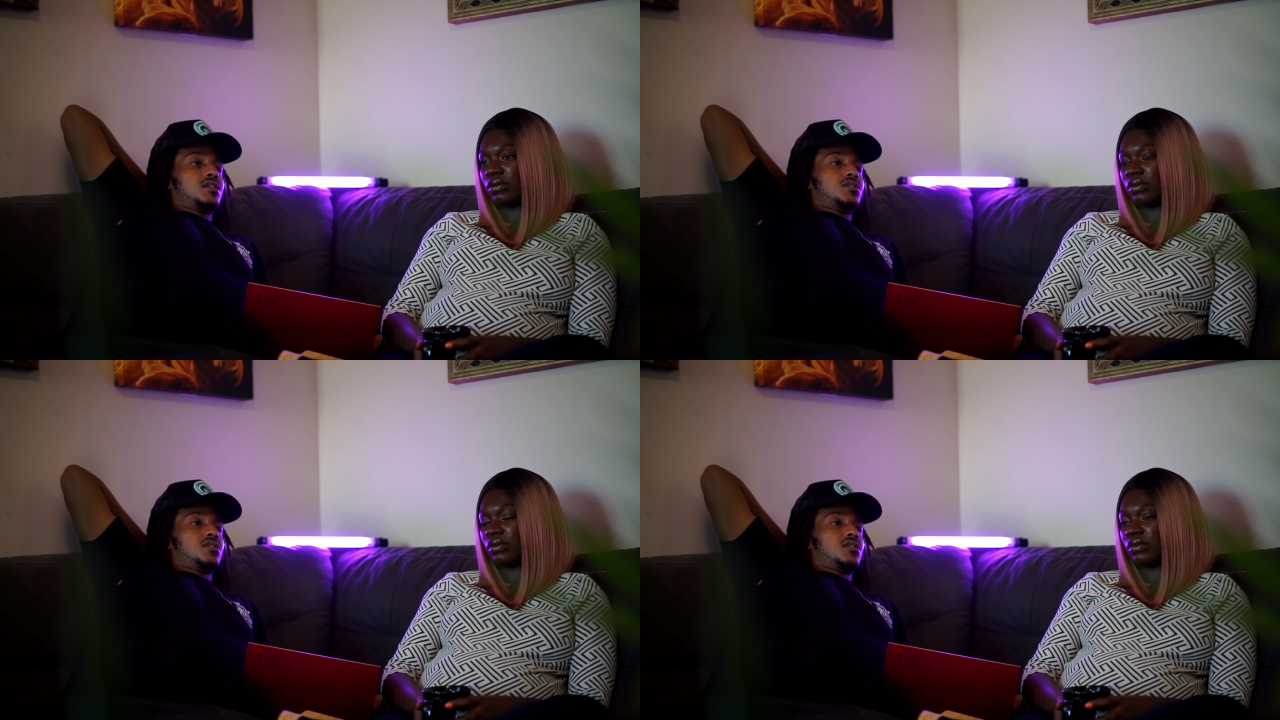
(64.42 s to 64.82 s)

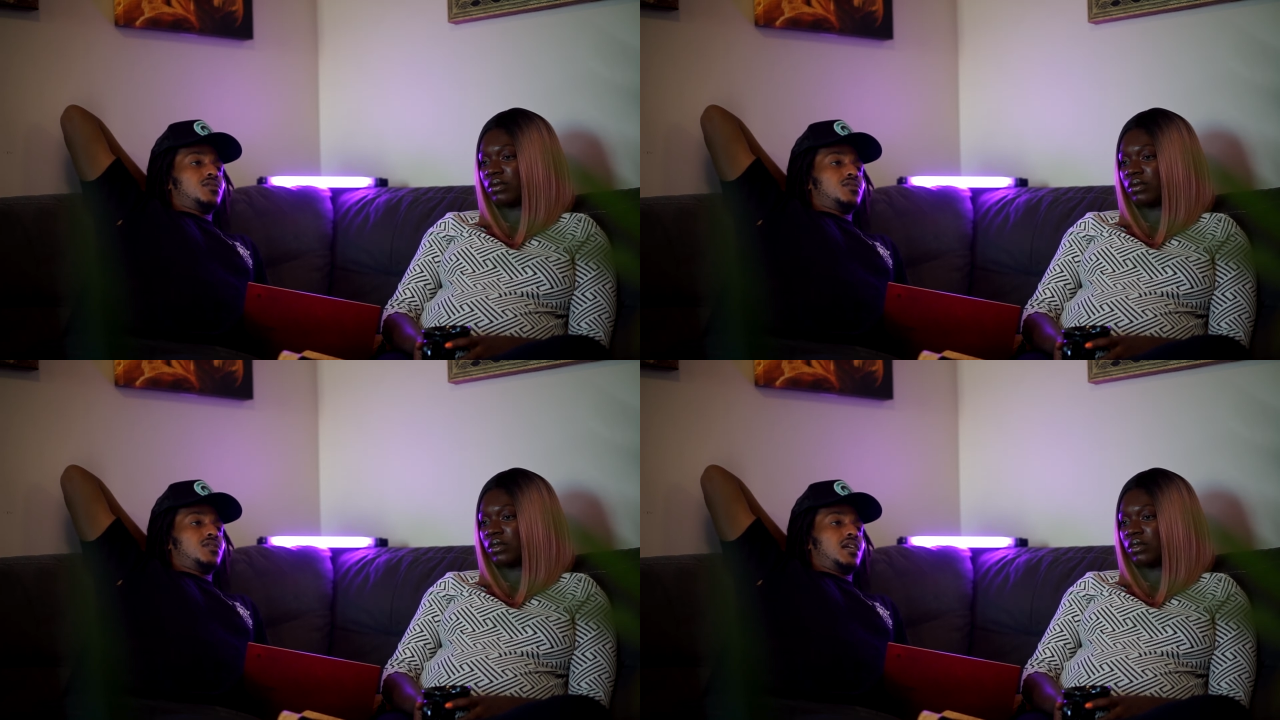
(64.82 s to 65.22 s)
Speaker 1: you
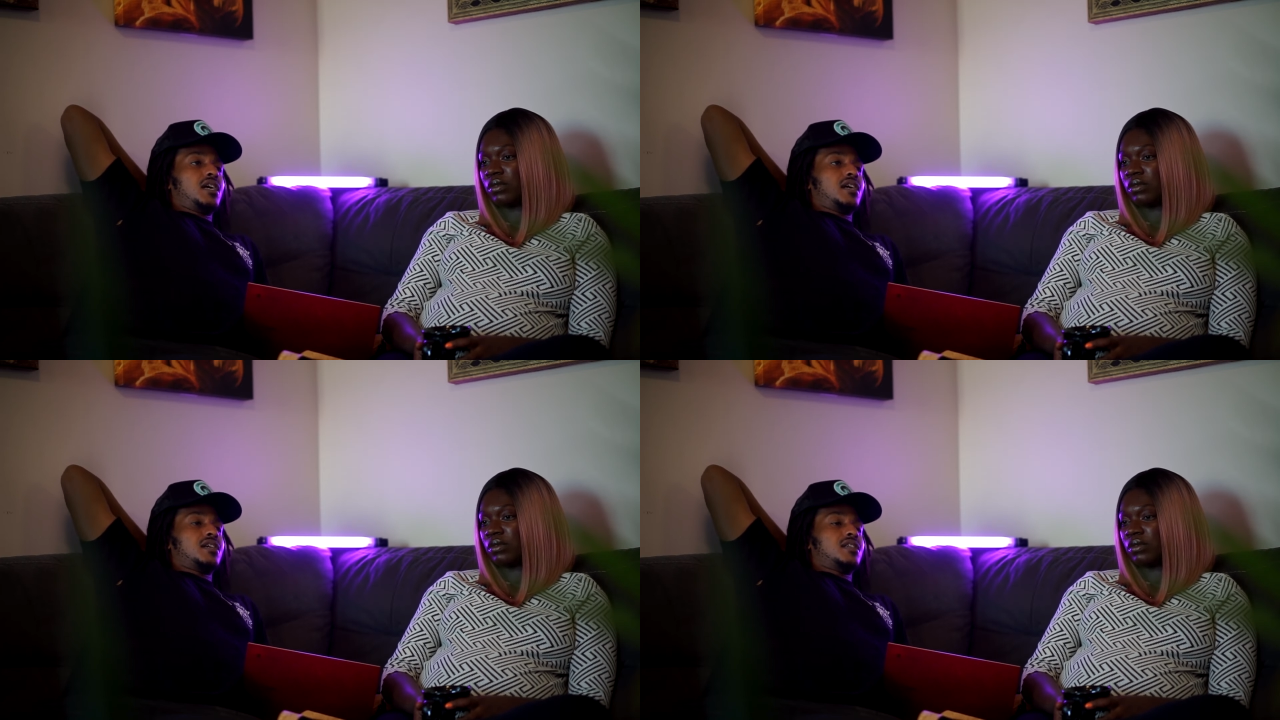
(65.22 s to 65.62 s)
know, like
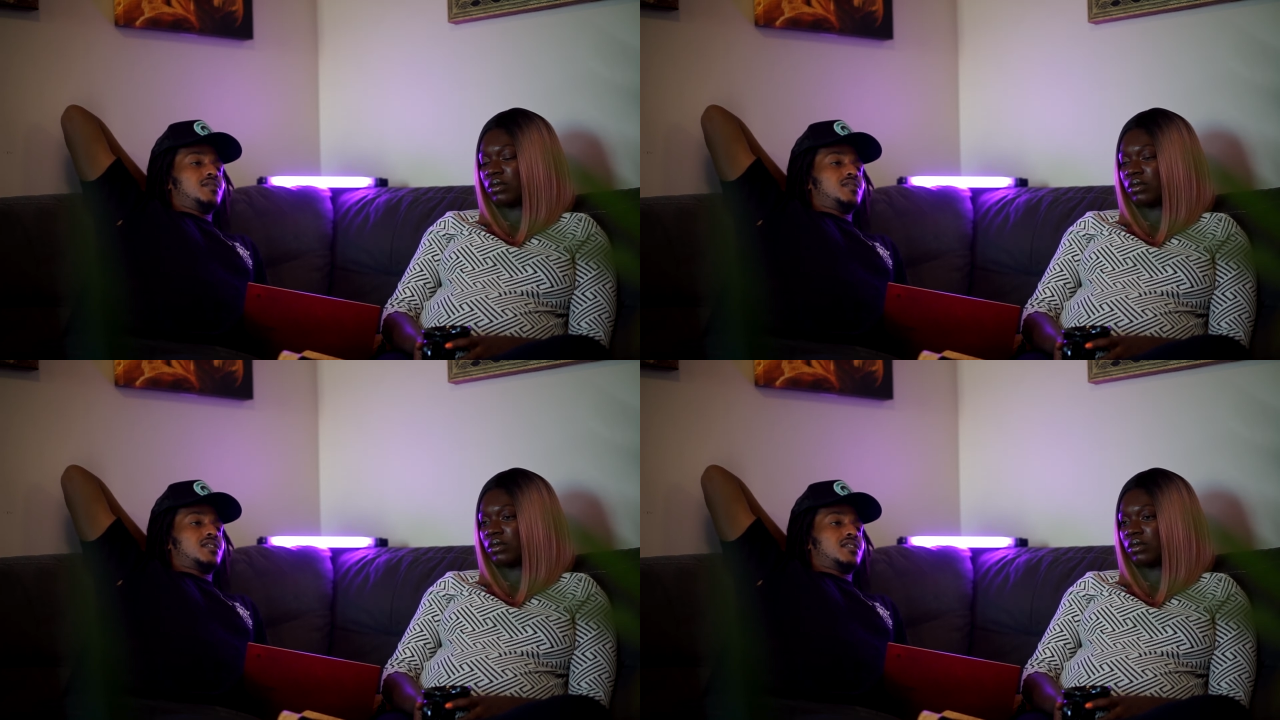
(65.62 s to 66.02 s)

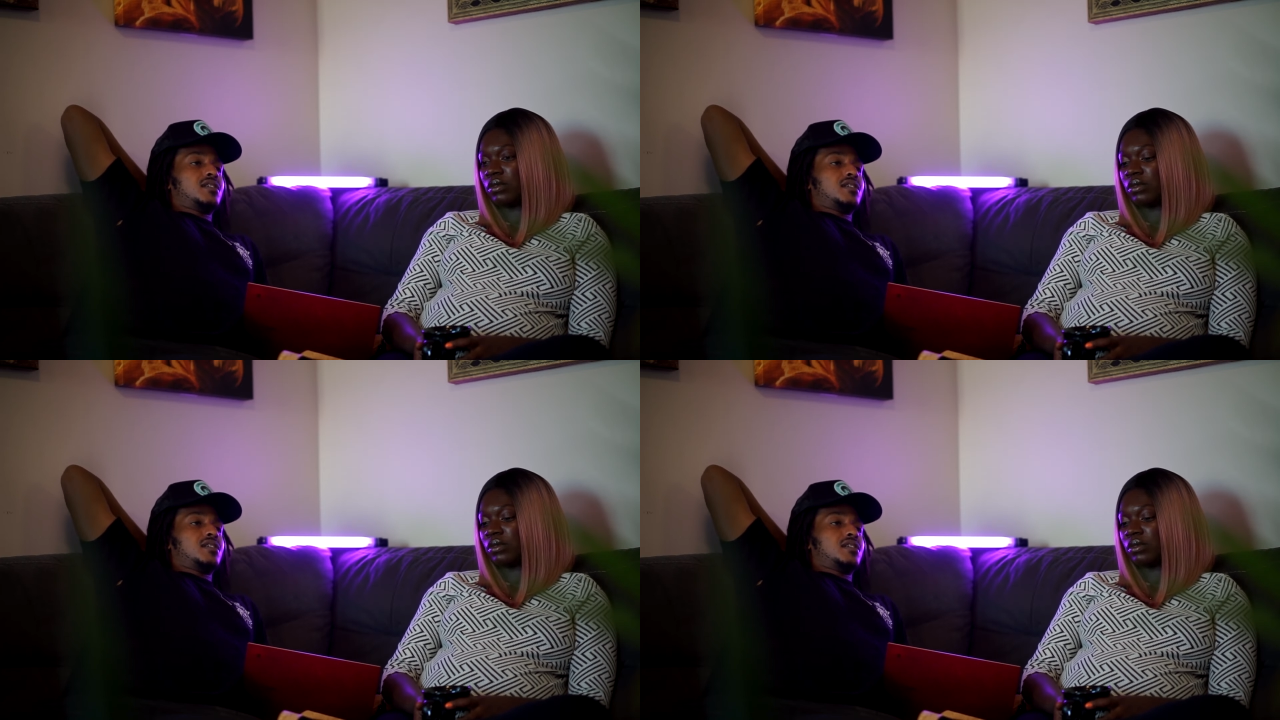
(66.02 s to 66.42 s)
Academic said,